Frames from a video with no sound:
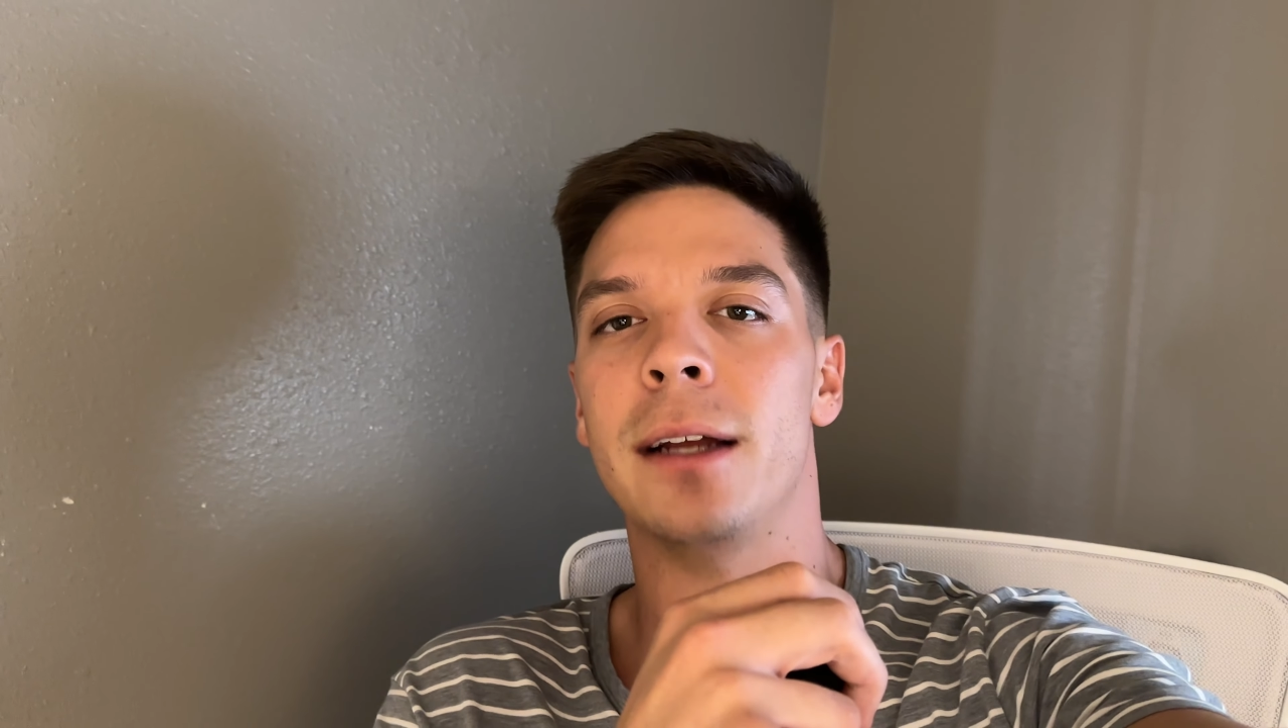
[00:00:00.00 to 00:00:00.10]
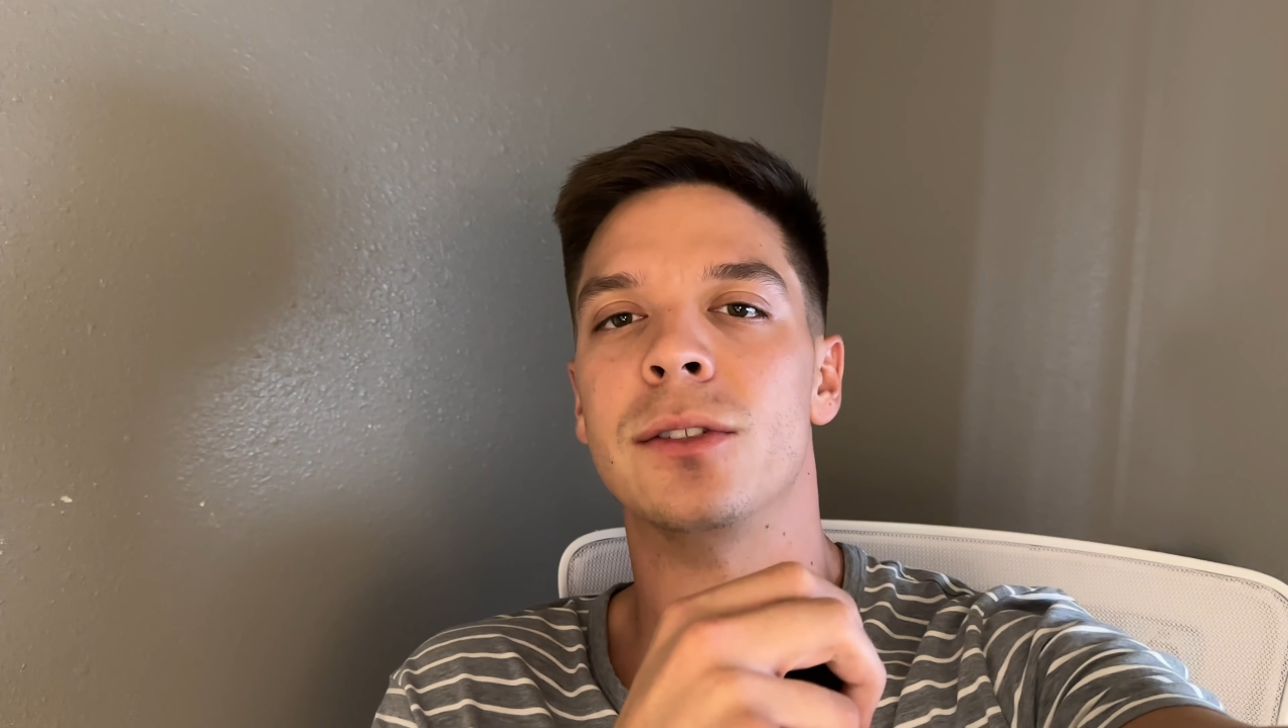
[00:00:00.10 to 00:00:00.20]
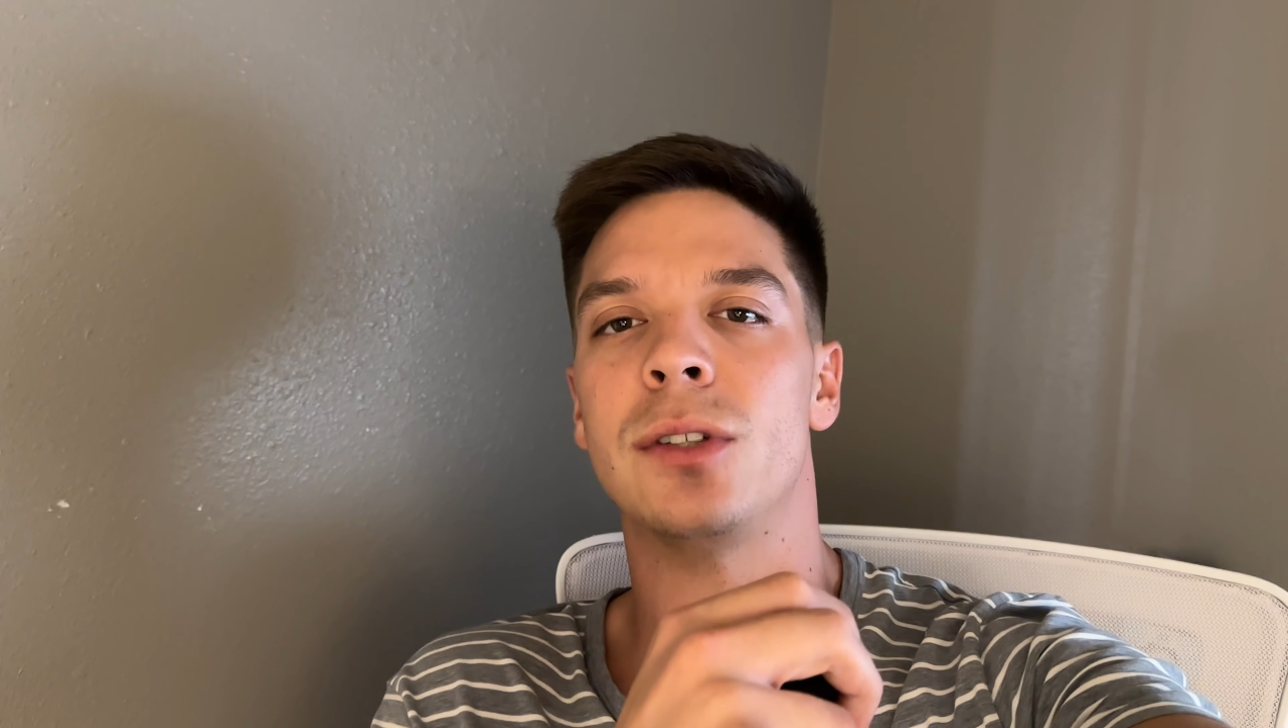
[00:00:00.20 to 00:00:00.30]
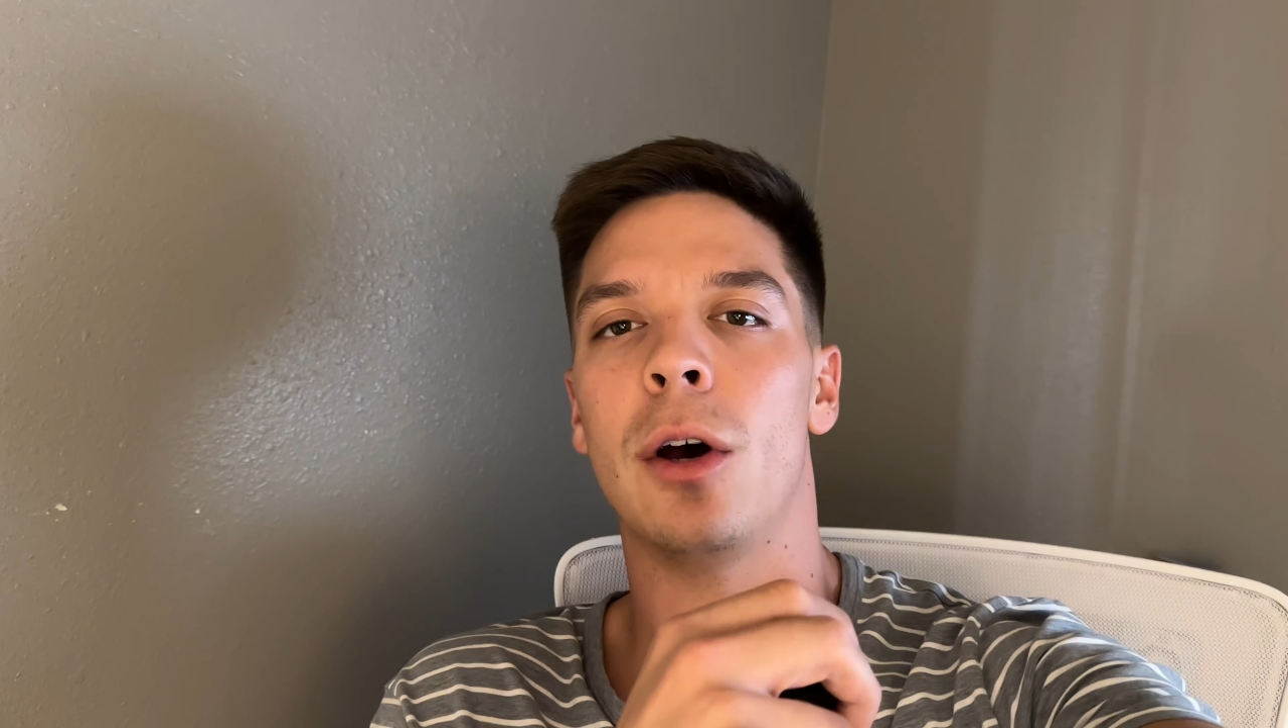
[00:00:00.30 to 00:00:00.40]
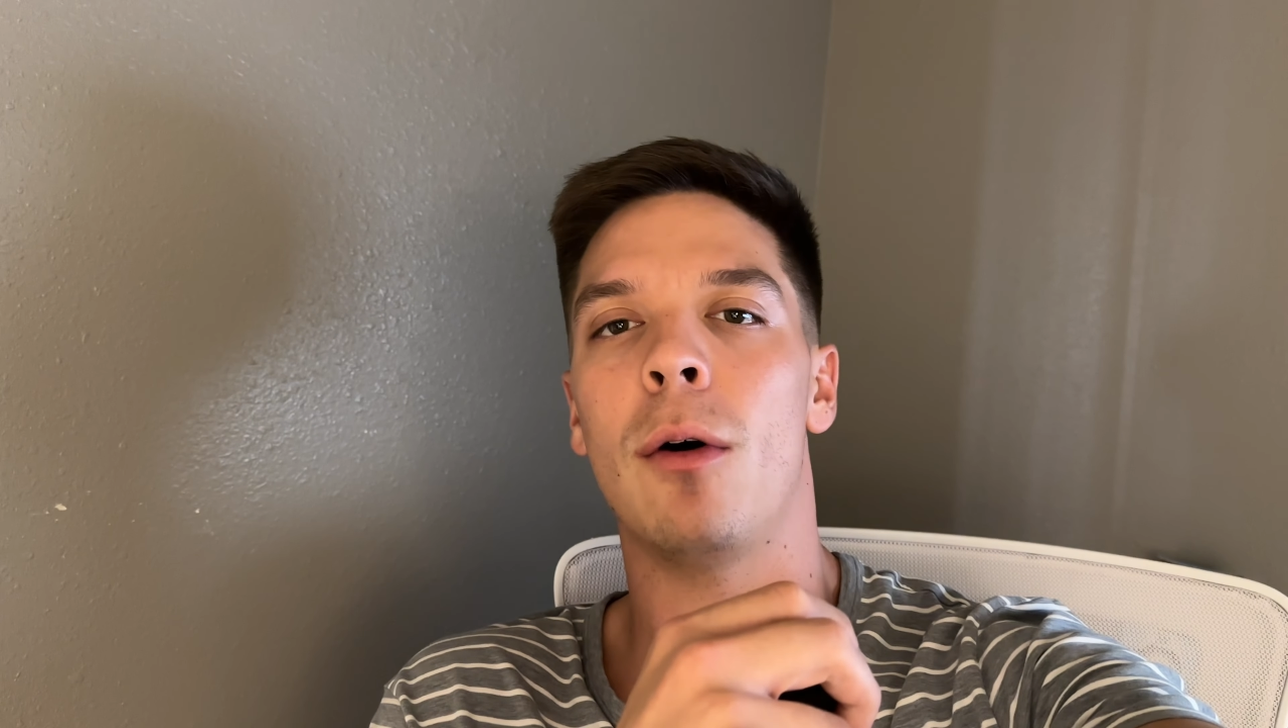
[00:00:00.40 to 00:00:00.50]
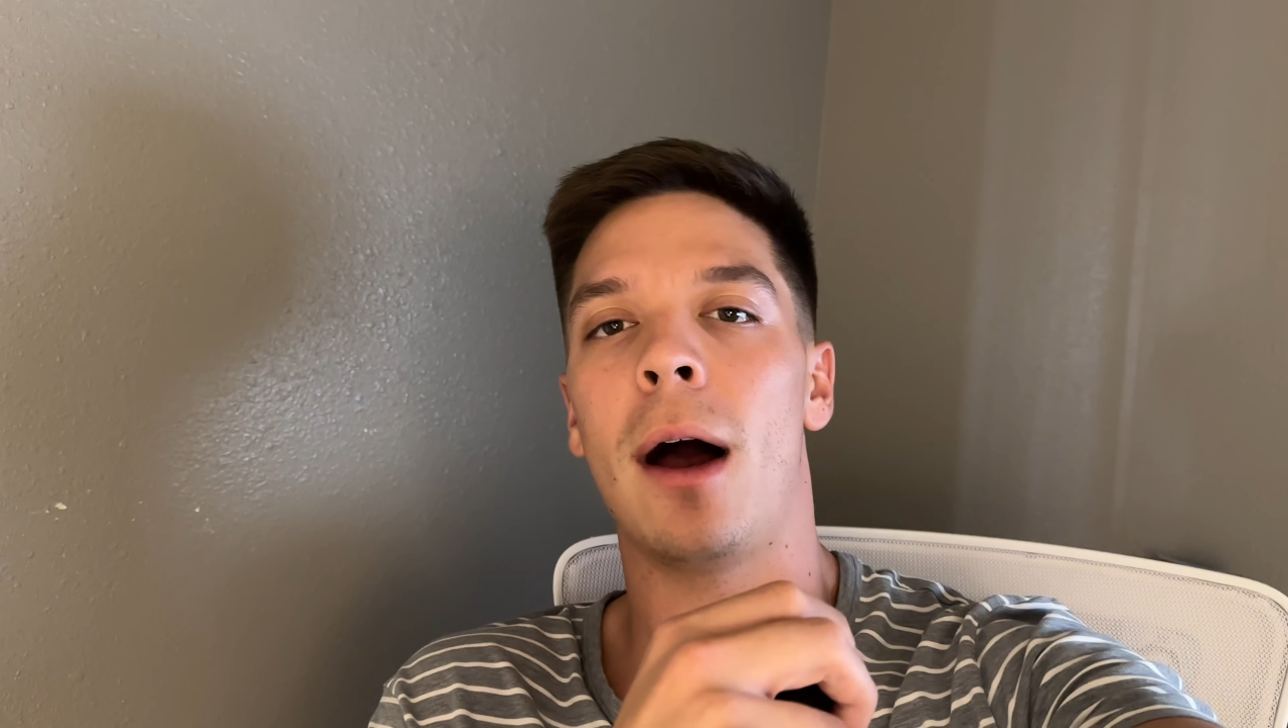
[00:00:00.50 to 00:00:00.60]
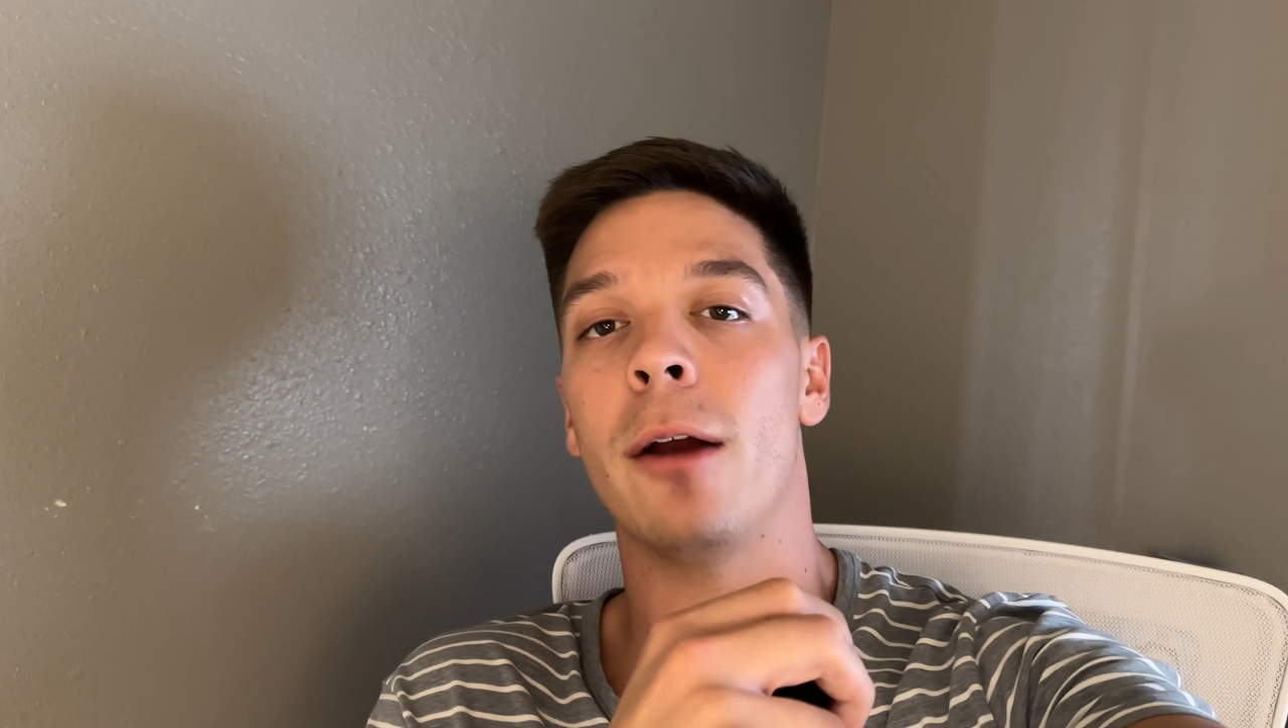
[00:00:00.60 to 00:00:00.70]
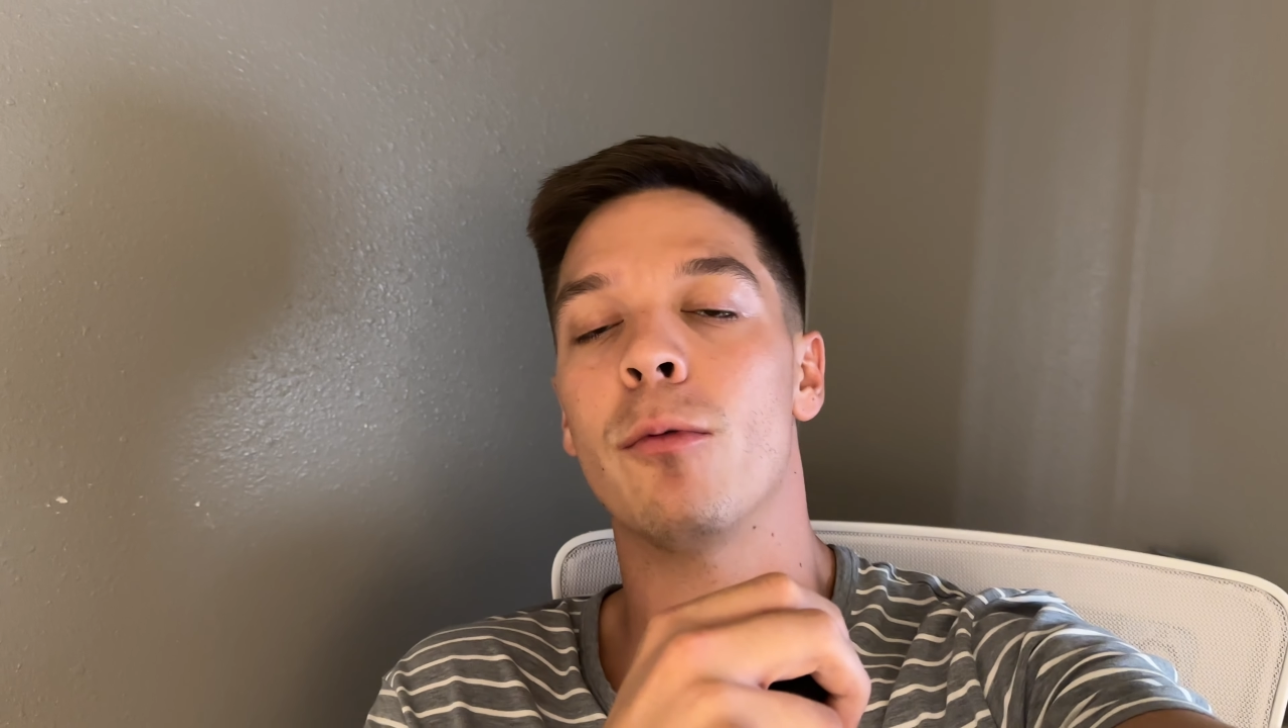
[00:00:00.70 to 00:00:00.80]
And so I